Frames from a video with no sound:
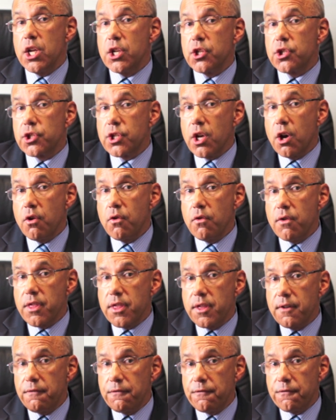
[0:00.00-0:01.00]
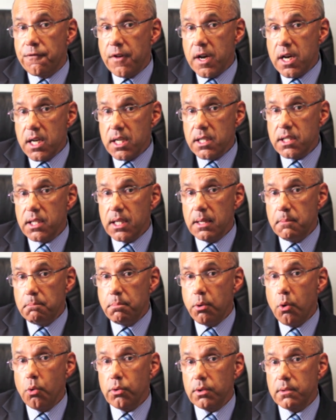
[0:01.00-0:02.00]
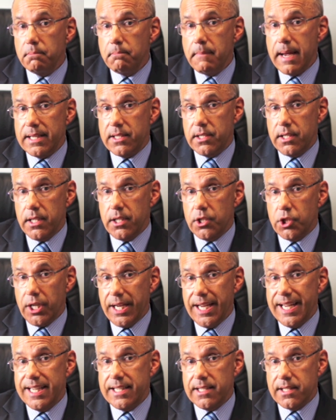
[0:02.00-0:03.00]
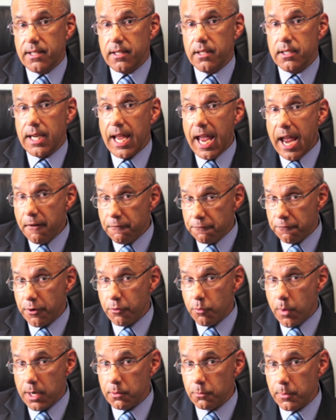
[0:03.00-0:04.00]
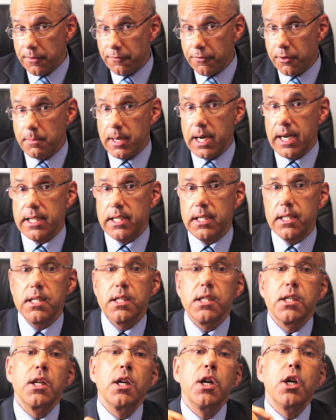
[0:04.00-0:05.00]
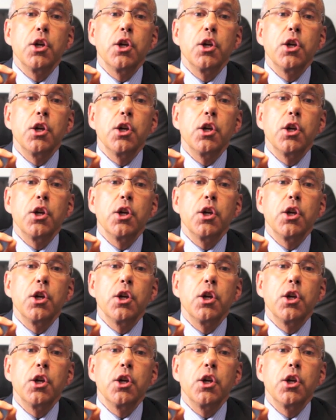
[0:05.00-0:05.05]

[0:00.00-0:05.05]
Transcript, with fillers: So the first important message is that everyone with phlebitis